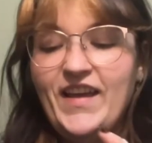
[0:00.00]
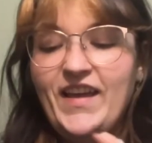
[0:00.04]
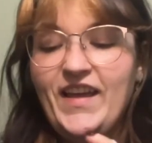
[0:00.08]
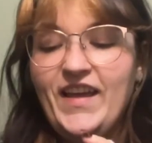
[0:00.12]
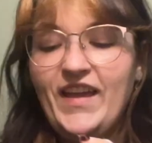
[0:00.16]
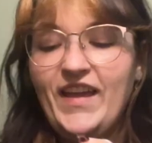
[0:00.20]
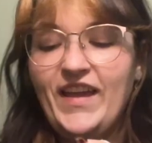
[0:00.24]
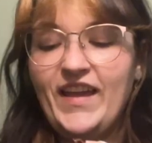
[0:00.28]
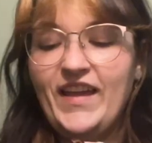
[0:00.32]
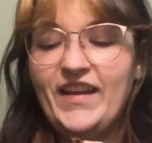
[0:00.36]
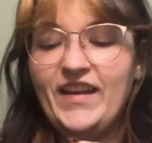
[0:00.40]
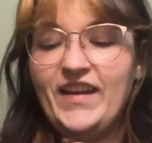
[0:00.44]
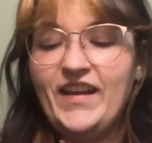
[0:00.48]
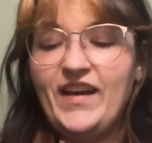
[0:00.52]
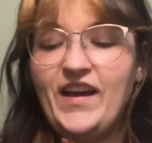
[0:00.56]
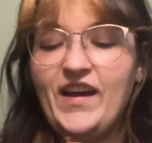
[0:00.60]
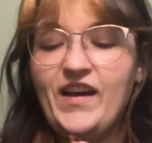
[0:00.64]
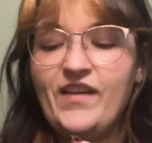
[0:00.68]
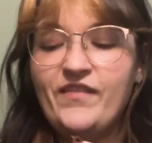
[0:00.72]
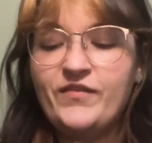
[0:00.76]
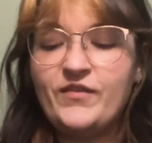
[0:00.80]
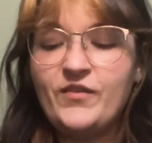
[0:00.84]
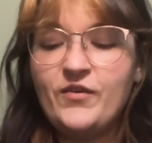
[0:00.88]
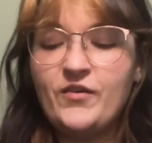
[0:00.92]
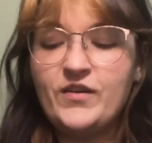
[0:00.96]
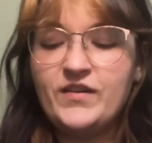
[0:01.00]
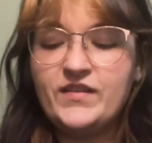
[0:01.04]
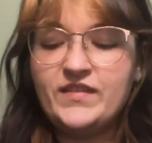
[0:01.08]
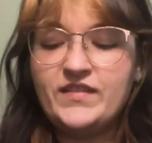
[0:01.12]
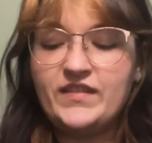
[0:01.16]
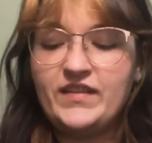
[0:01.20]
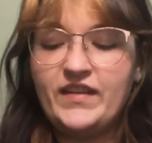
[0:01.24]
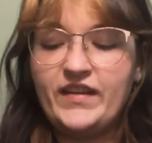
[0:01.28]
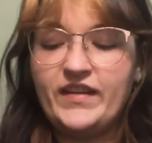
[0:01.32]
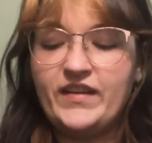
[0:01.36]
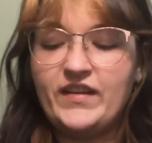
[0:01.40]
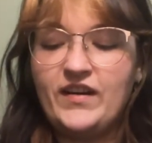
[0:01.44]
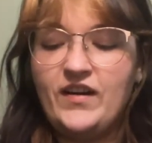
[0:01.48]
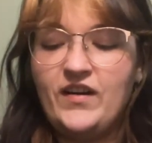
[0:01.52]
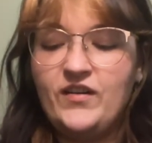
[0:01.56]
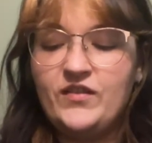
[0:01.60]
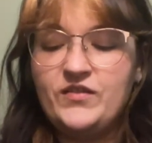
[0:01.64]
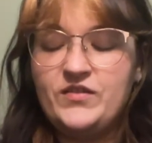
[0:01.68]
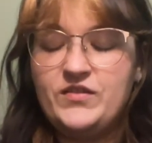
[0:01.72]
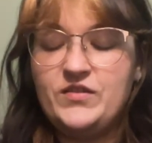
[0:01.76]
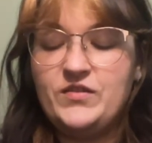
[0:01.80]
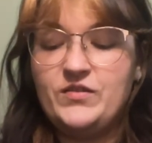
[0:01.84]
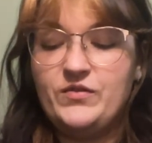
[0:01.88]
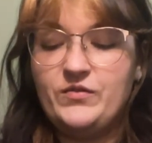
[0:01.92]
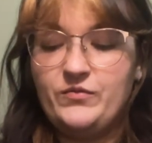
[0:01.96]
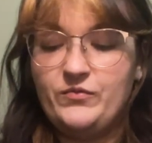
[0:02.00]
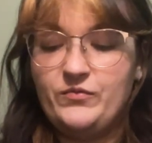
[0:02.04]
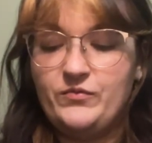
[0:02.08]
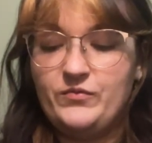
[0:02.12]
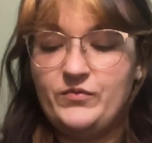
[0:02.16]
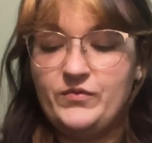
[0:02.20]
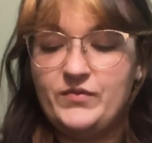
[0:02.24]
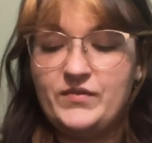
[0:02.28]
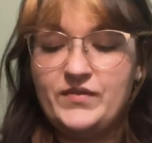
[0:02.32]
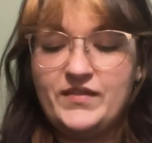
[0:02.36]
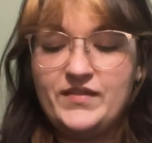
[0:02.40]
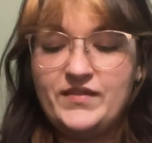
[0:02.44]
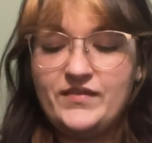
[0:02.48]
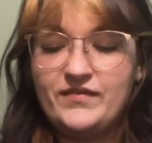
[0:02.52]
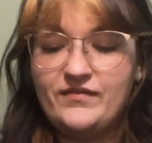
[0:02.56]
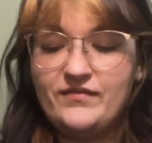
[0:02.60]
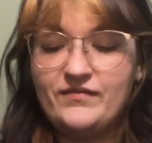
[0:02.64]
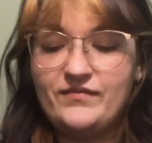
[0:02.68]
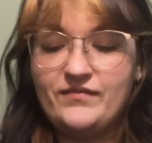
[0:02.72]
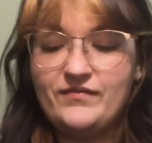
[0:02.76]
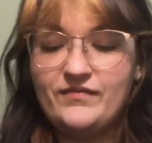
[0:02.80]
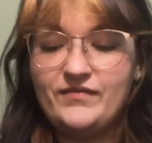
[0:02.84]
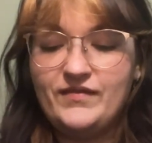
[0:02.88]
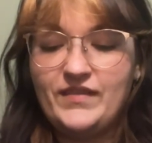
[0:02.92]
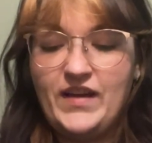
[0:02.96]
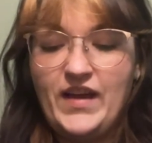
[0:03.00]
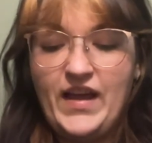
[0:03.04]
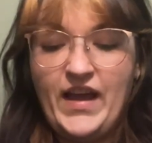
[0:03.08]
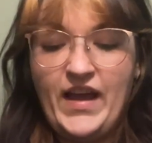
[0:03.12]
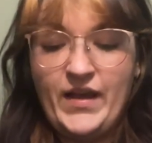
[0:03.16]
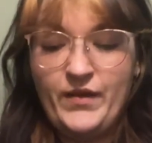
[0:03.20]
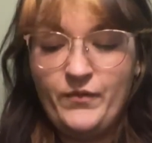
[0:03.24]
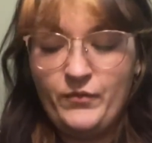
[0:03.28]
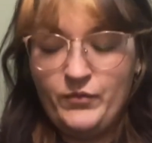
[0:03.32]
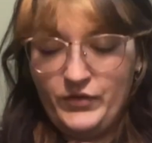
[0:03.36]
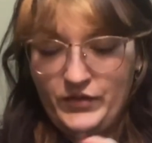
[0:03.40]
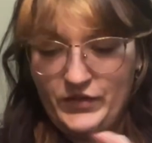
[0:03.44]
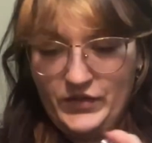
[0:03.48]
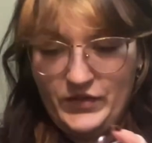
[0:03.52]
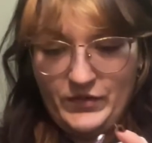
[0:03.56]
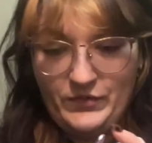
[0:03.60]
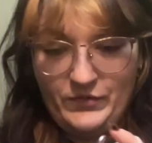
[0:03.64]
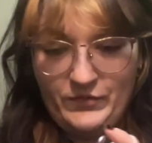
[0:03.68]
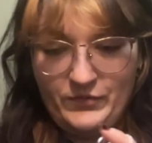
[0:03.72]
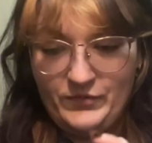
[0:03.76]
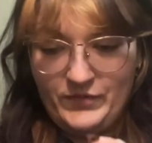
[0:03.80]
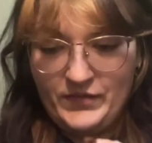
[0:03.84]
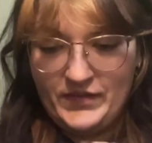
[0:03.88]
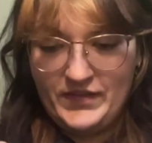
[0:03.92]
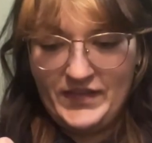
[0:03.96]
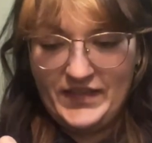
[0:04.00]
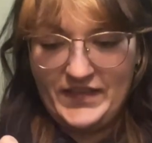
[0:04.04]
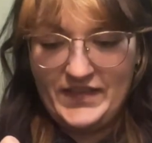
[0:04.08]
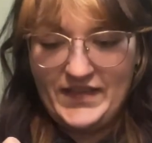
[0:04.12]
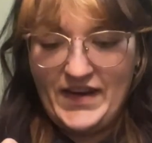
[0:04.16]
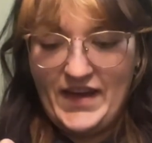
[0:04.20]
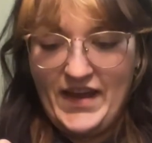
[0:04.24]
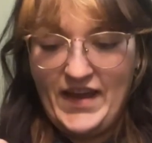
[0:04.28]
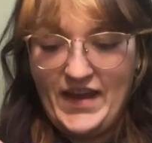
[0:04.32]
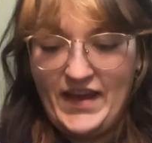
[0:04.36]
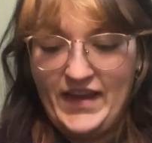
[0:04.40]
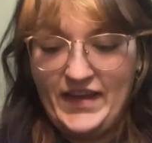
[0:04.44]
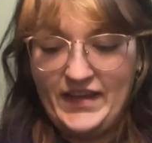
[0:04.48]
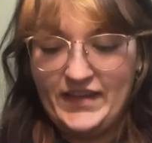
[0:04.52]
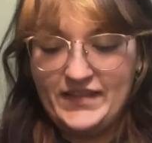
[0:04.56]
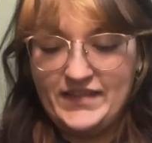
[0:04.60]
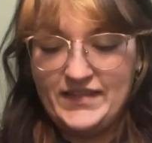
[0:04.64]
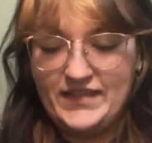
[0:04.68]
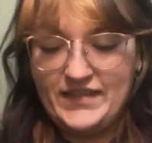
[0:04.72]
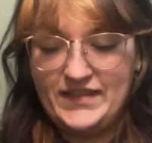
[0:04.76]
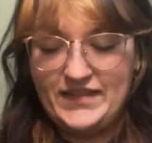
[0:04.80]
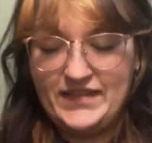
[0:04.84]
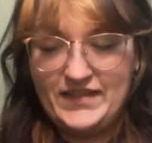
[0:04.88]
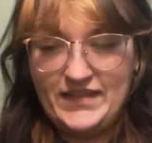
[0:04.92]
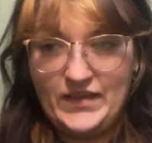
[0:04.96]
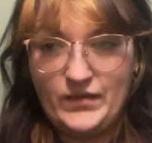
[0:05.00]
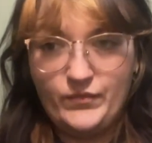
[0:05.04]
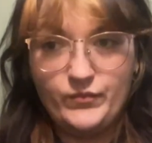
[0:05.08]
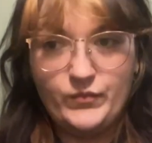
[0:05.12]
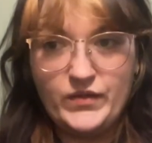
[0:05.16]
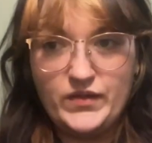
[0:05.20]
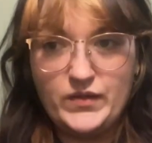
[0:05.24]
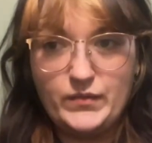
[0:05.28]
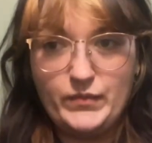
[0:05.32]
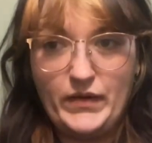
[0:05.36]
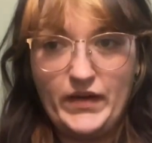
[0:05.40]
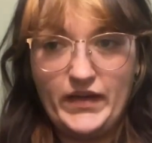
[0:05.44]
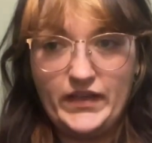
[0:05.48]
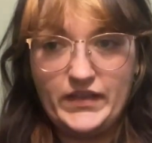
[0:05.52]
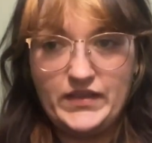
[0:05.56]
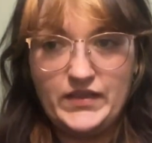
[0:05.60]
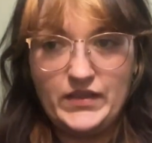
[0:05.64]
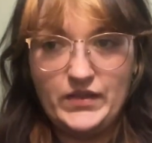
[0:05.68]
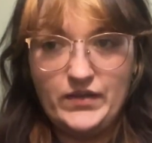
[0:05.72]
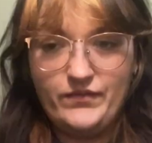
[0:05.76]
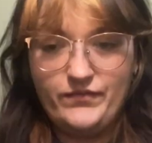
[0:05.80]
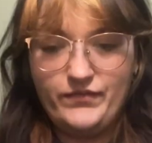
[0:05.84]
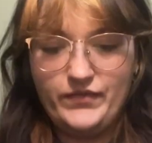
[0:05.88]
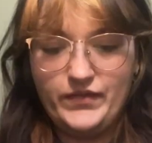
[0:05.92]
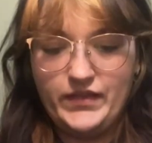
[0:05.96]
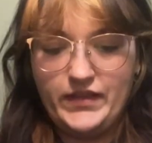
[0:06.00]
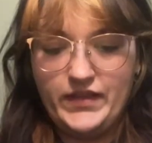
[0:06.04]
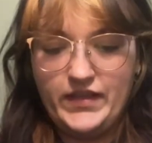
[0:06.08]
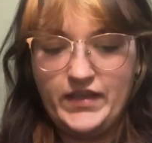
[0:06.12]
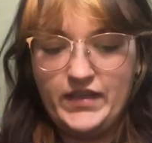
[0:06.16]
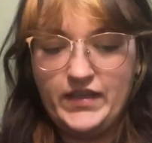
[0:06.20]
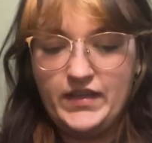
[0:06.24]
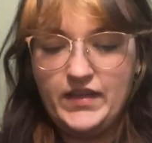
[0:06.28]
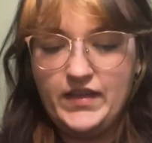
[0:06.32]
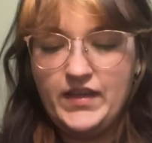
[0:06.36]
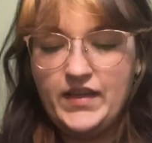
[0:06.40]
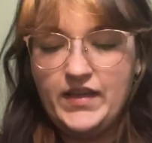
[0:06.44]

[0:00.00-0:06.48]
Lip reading: And of course, like, I will use the tags in some respect, hopefully.